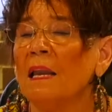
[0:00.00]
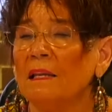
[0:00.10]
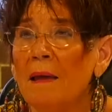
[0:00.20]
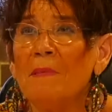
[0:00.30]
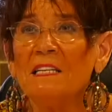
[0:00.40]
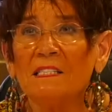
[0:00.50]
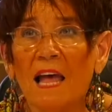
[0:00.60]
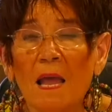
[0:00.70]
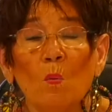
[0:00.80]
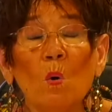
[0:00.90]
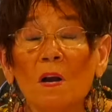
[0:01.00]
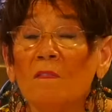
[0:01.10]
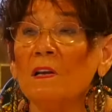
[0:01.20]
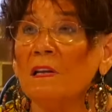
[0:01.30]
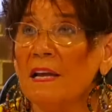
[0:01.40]
Let me say, one
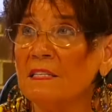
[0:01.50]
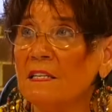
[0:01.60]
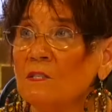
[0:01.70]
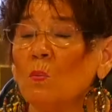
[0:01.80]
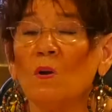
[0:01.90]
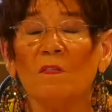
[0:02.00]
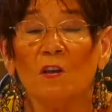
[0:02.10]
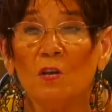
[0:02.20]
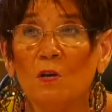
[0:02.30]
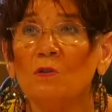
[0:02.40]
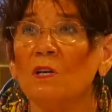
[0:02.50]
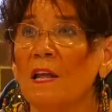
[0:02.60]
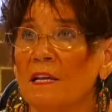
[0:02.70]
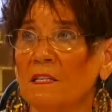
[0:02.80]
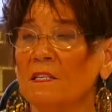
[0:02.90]
of the huge
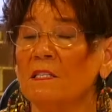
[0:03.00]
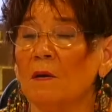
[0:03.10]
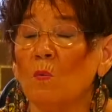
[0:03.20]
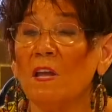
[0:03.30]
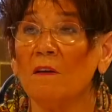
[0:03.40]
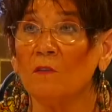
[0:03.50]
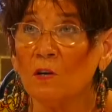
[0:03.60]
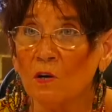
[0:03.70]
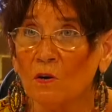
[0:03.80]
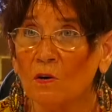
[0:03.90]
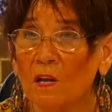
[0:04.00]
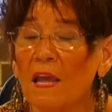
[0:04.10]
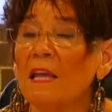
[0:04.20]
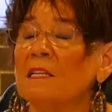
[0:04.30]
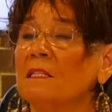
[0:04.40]
lessons that we have learned
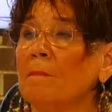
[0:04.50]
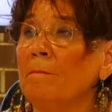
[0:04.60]
is